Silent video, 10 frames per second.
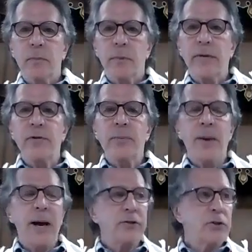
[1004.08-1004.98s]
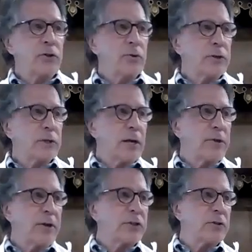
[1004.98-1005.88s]
Even in Massachusetts, I
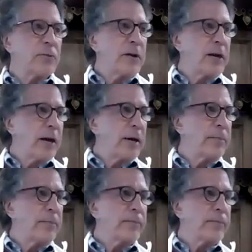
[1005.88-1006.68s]
think it's the VA,